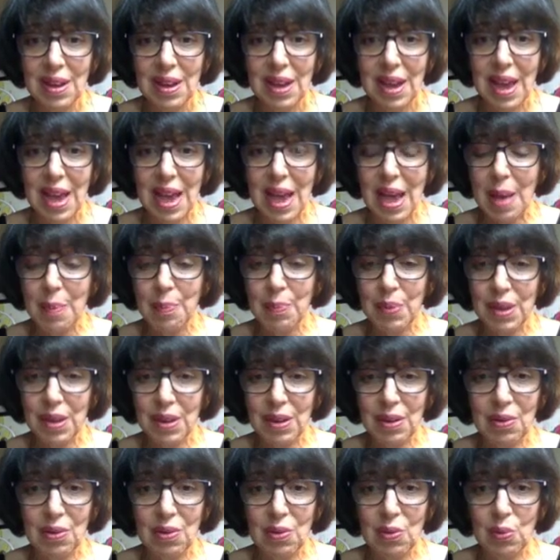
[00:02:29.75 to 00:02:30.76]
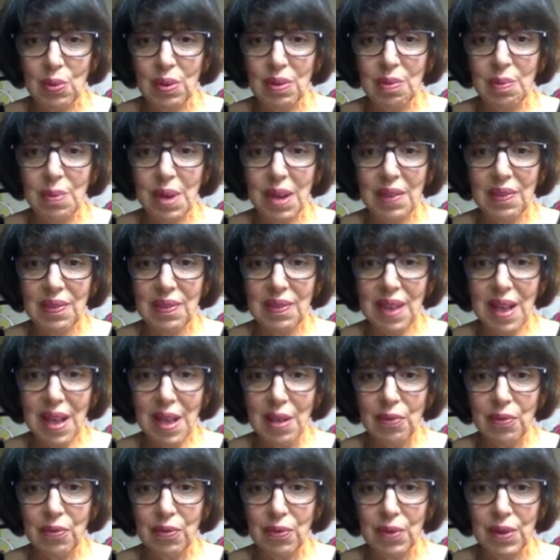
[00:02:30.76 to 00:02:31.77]
happen with
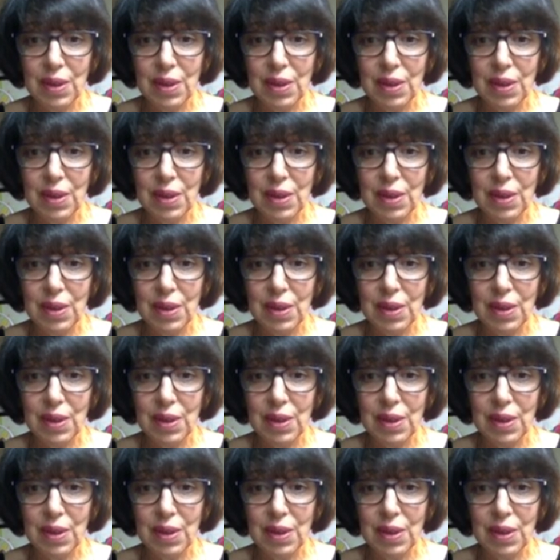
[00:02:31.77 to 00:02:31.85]
myself.